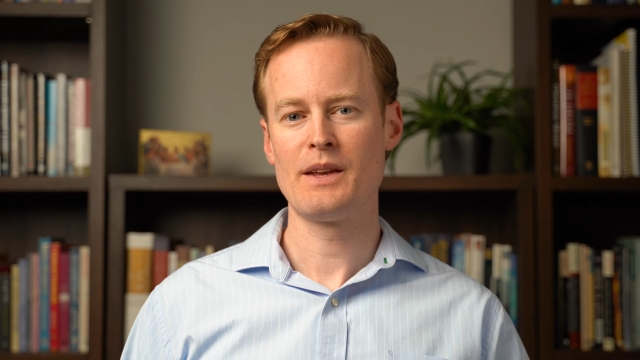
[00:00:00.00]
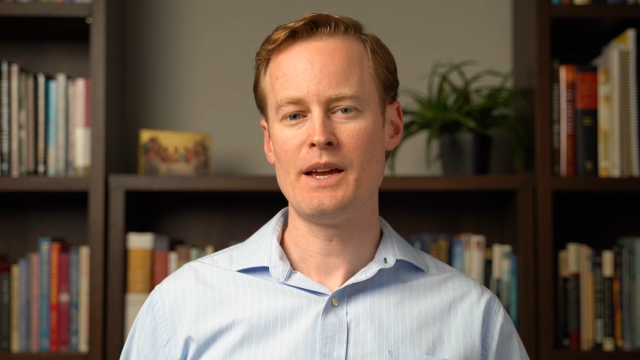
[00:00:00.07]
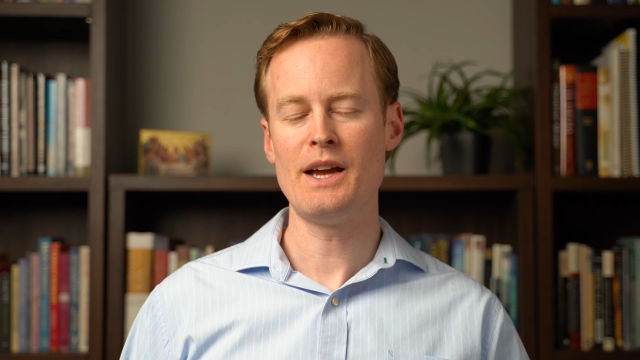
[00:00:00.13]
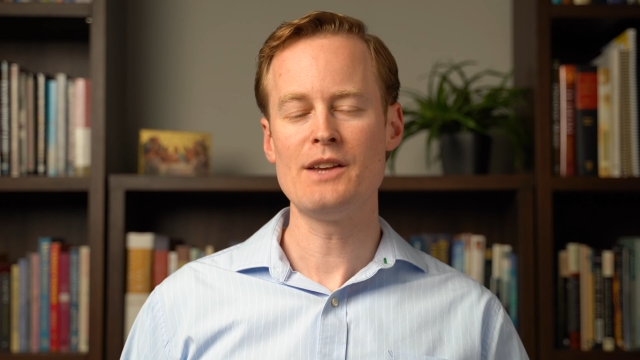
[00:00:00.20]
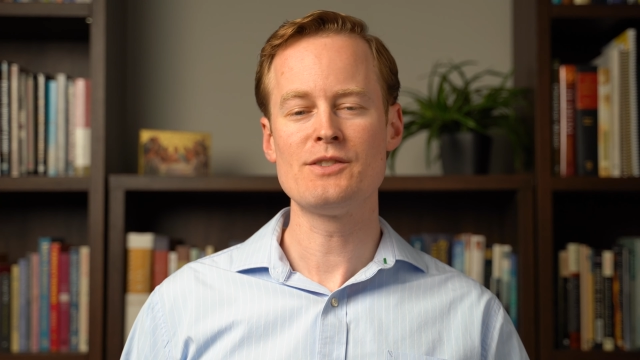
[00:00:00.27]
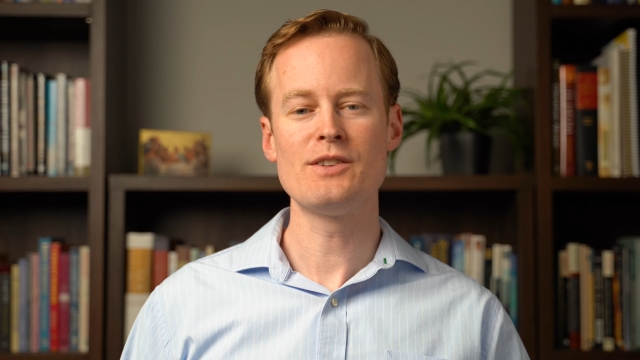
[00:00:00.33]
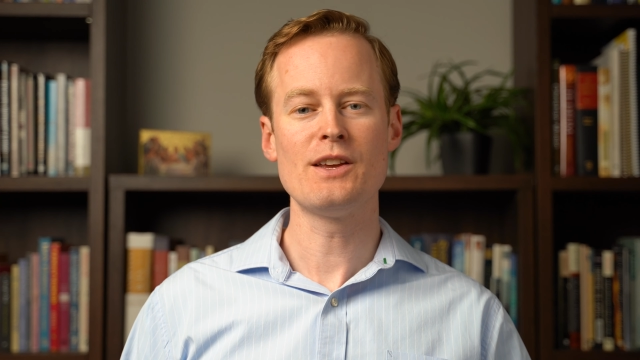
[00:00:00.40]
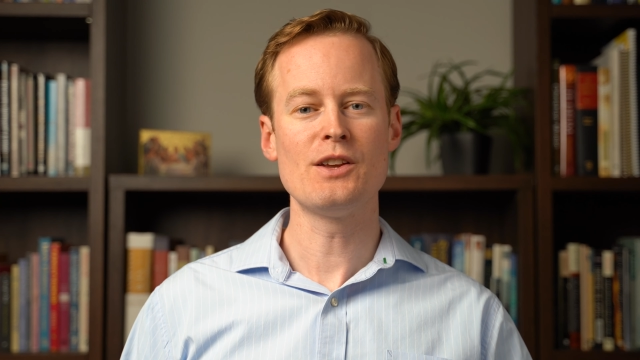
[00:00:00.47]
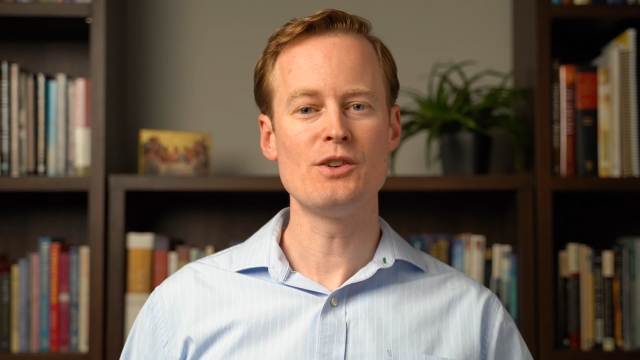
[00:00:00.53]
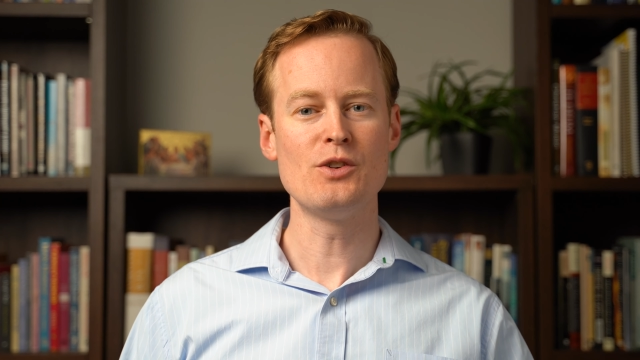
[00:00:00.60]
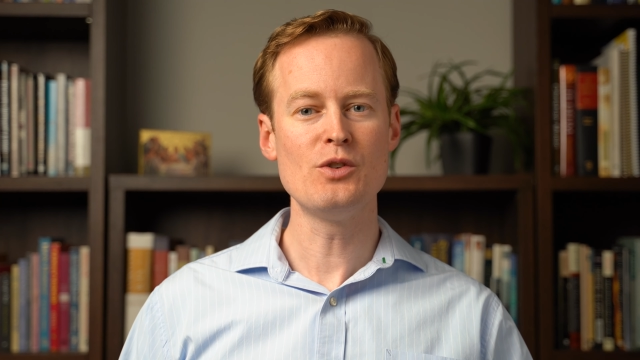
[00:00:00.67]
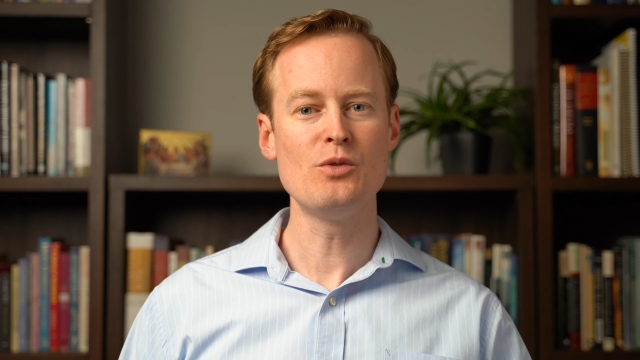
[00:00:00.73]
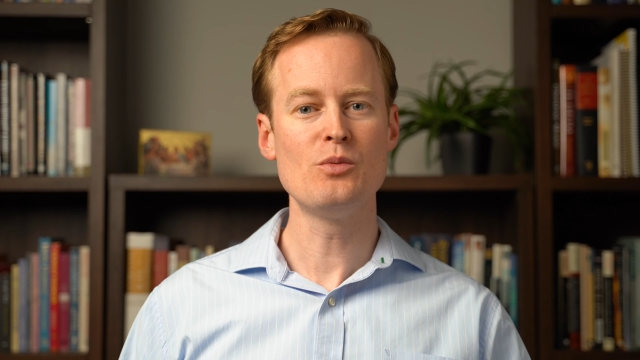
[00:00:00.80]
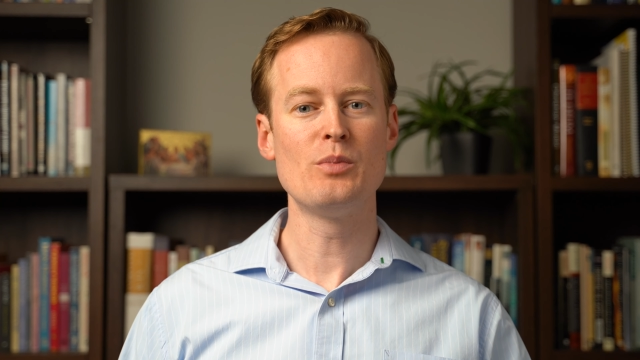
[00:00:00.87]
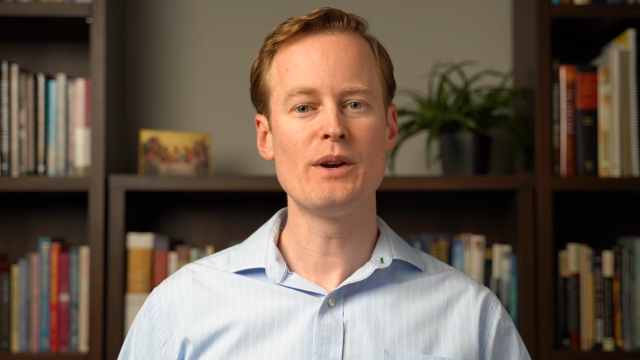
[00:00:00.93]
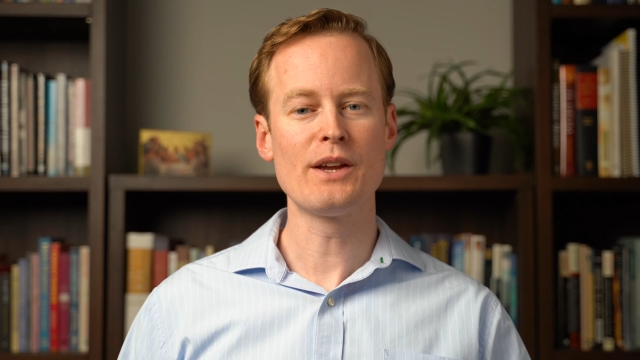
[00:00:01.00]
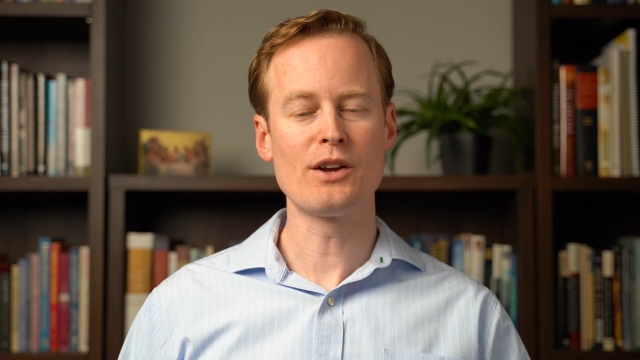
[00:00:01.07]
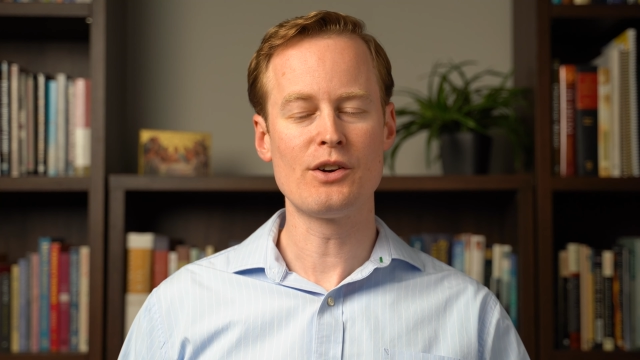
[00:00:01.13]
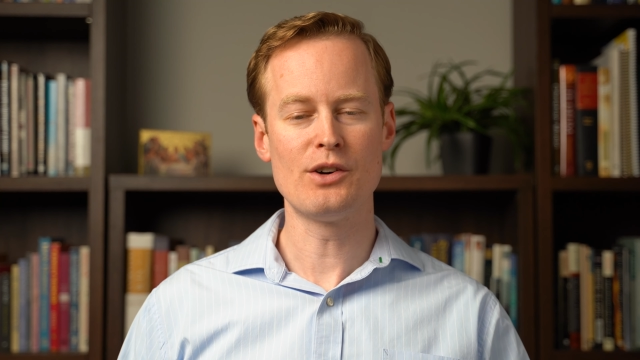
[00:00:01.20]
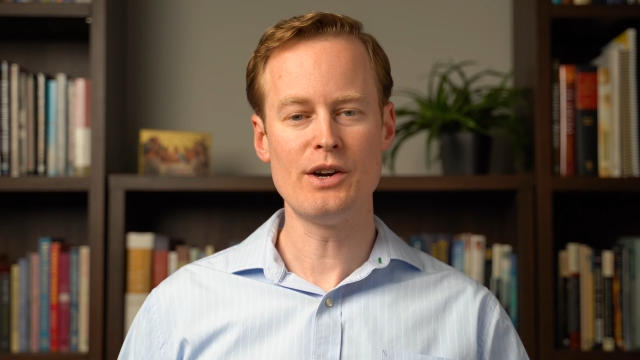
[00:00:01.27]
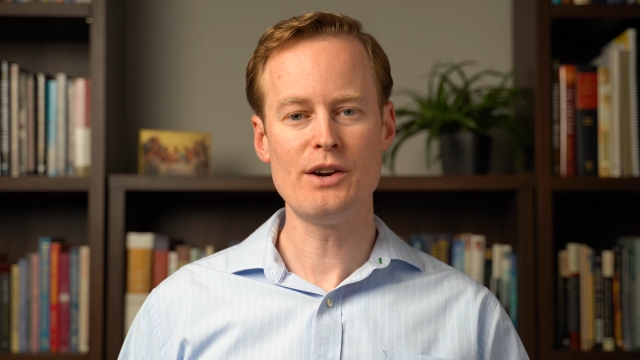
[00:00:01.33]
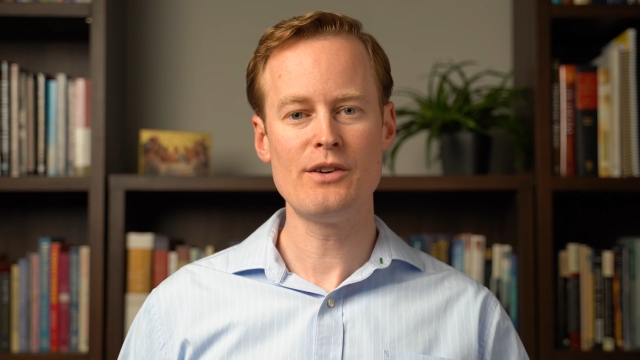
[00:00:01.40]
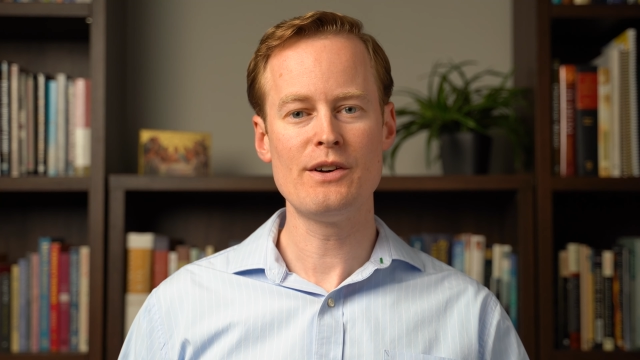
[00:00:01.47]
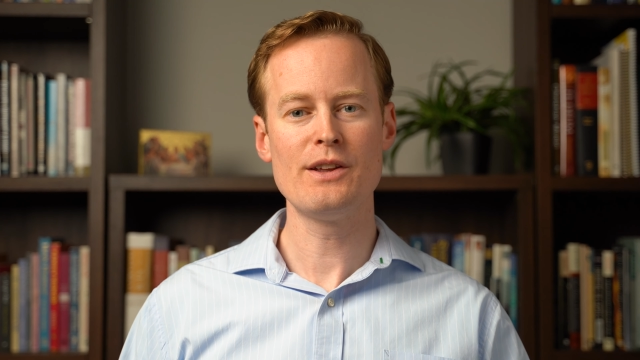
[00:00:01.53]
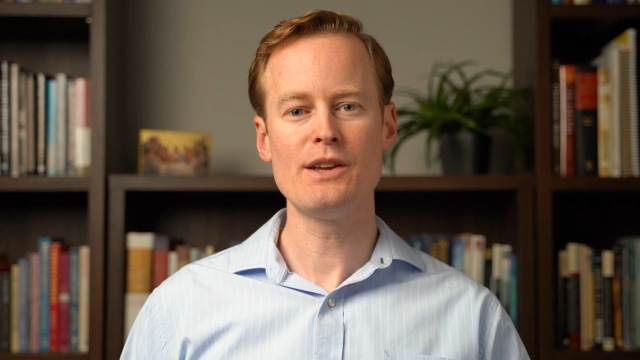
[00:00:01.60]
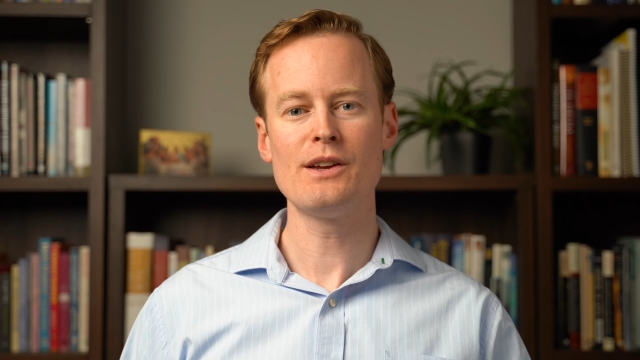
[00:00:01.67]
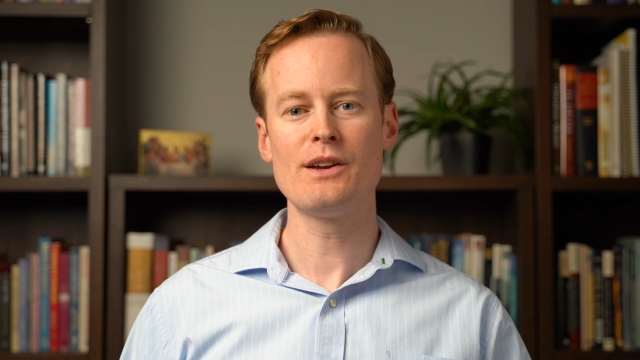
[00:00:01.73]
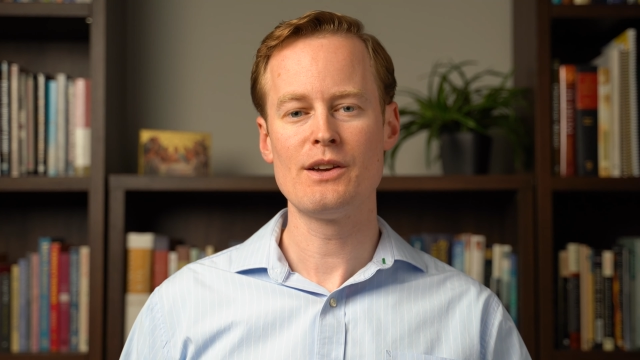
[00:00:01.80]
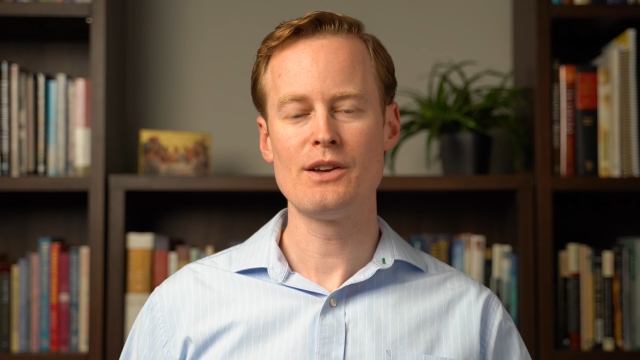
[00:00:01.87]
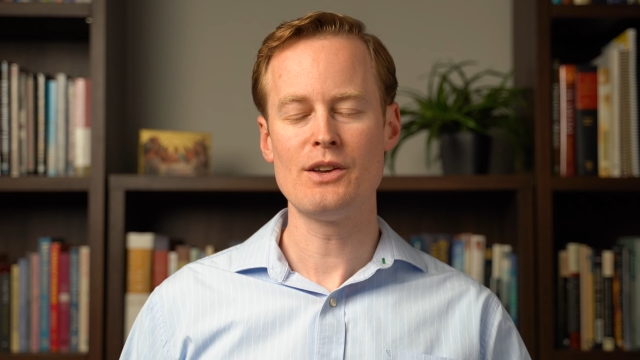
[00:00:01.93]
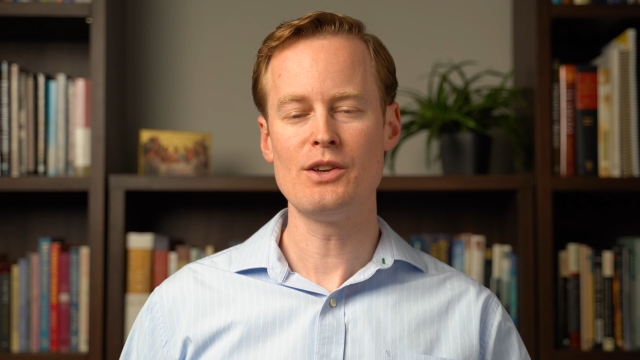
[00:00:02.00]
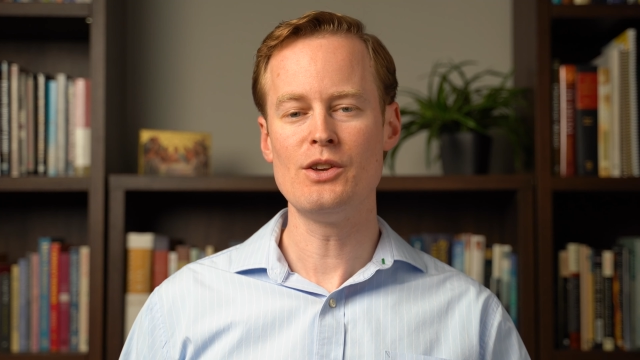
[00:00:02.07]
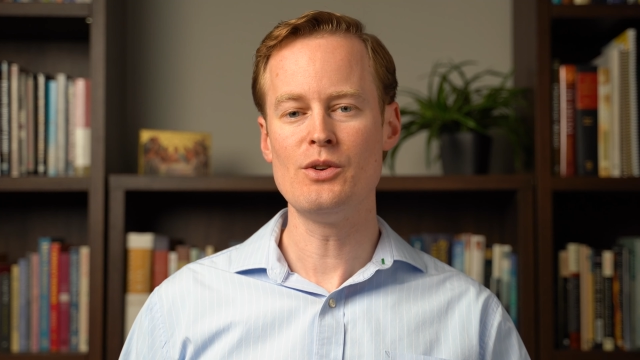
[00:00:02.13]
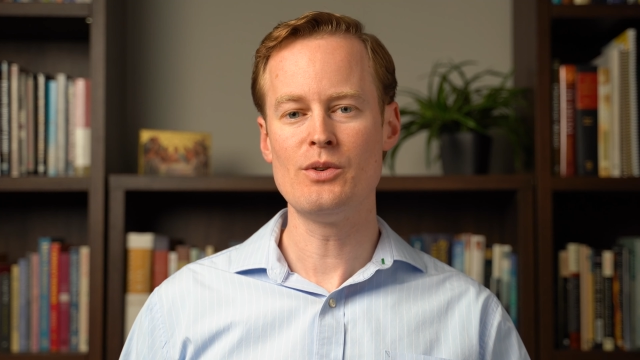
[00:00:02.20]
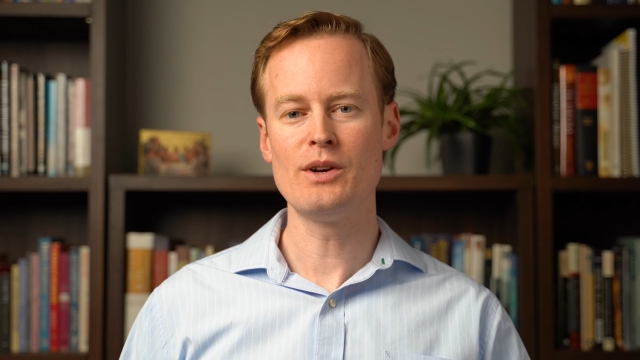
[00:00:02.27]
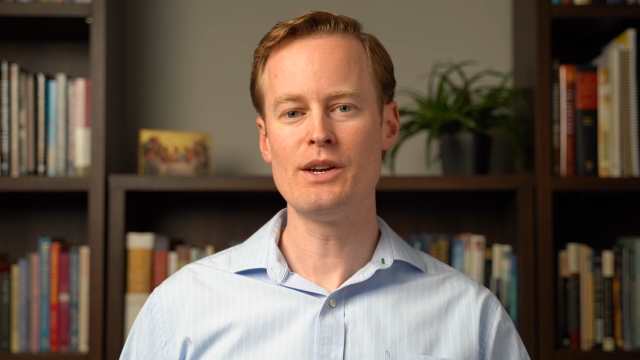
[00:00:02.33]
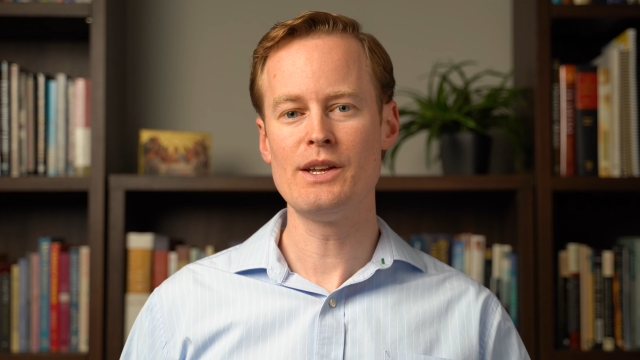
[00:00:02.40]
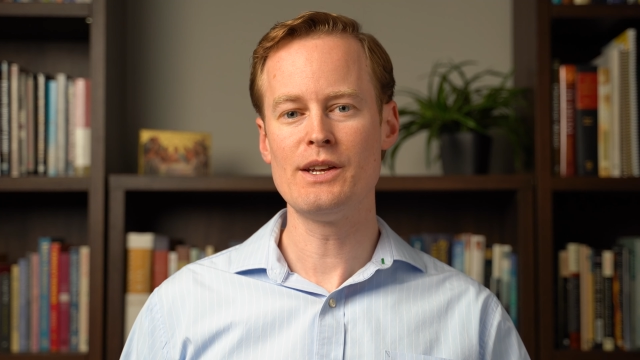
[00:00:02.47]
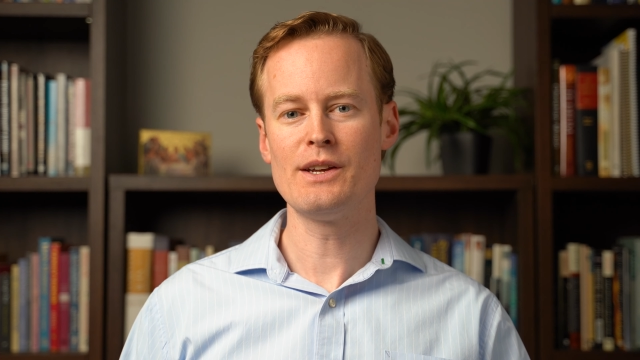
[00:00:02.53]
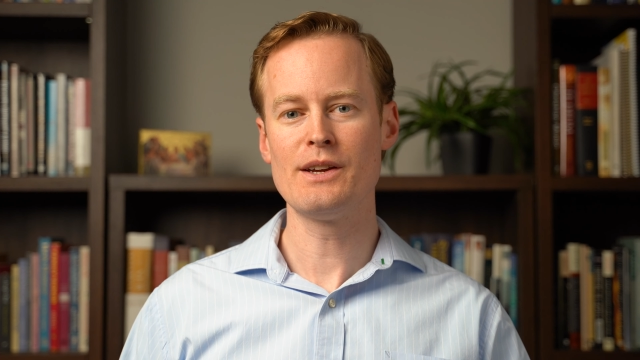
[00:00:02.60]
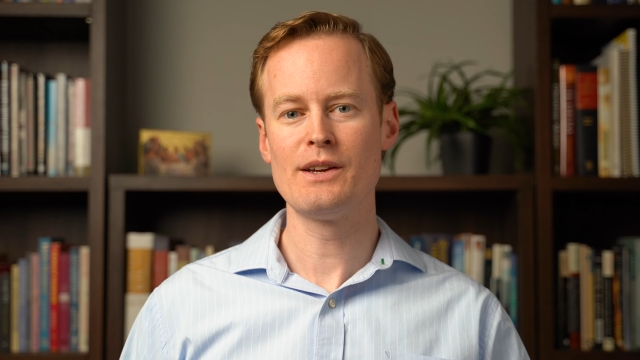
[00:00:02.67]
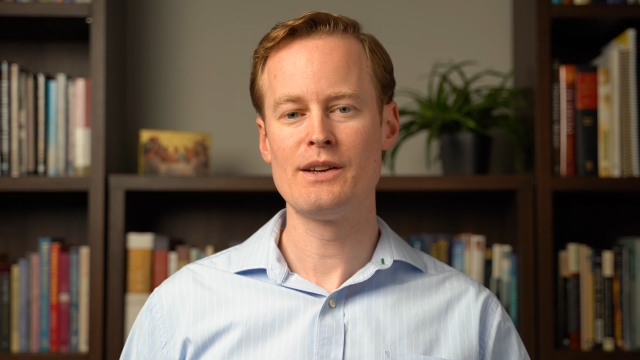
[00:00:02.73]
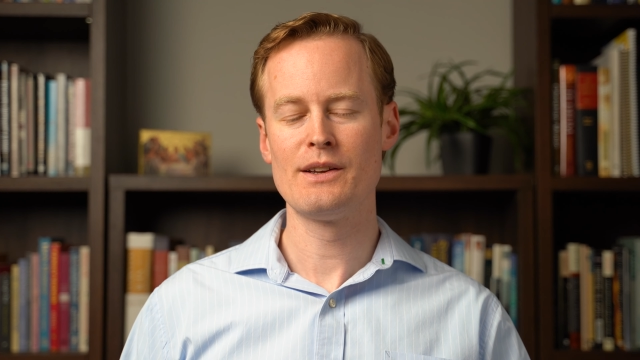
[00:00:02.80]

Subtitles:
as they do bring clarity, unity,